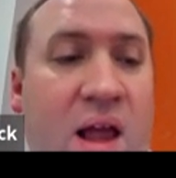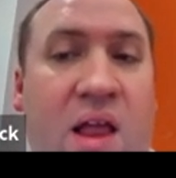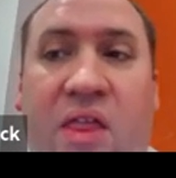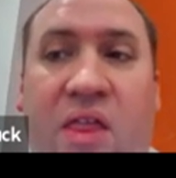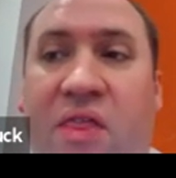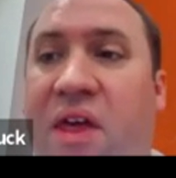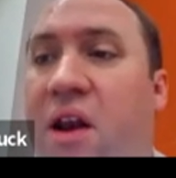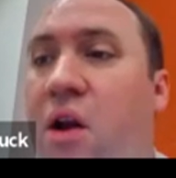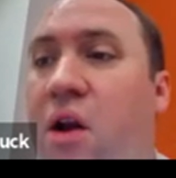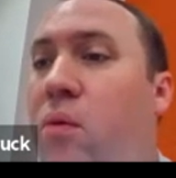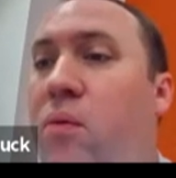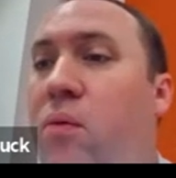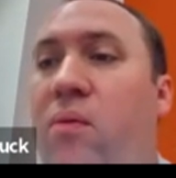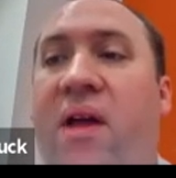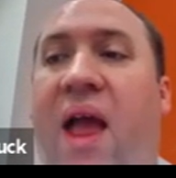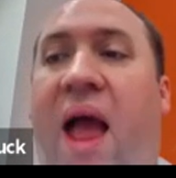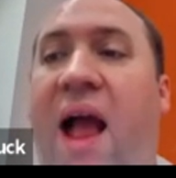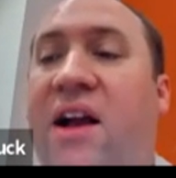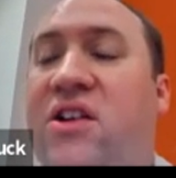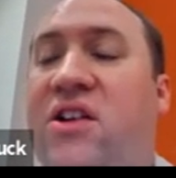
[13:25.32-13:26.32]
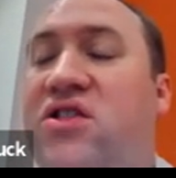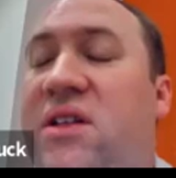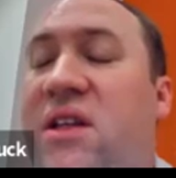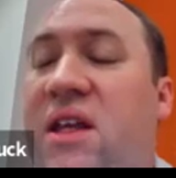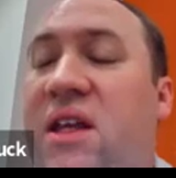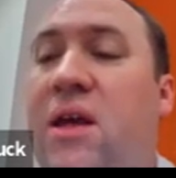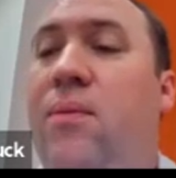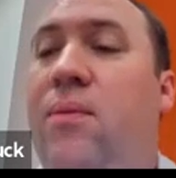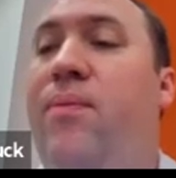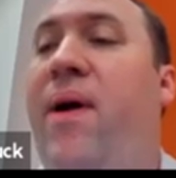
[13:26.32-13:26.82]
they don't actually
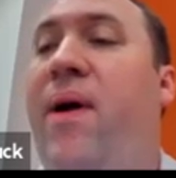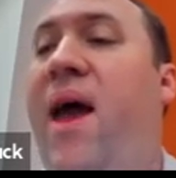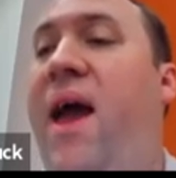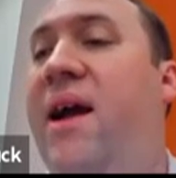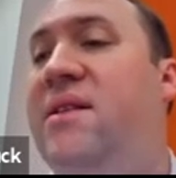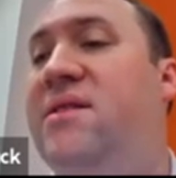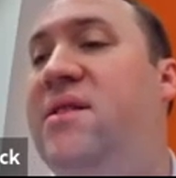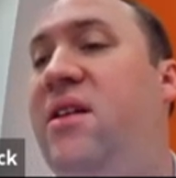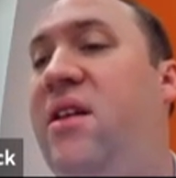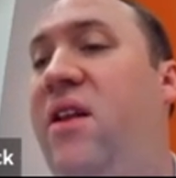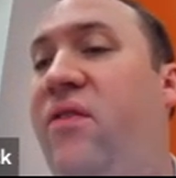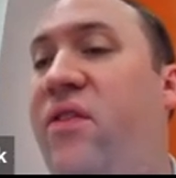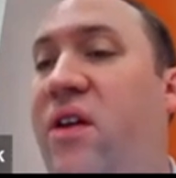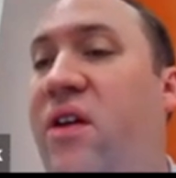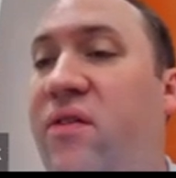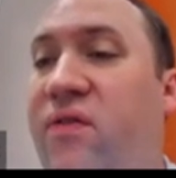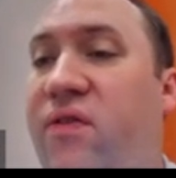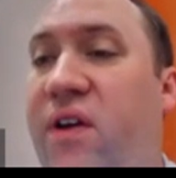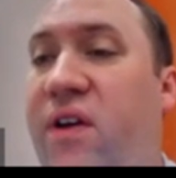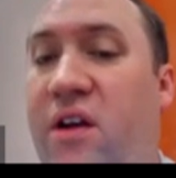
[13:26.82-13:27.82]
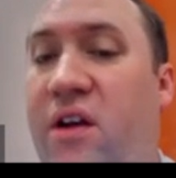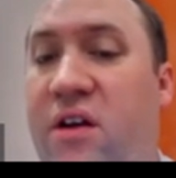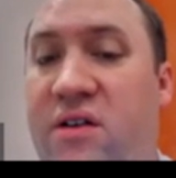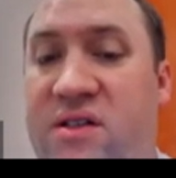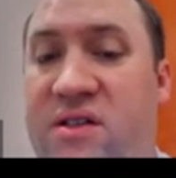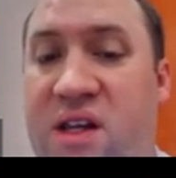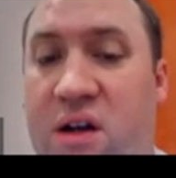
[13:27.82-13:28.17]
impact significant figures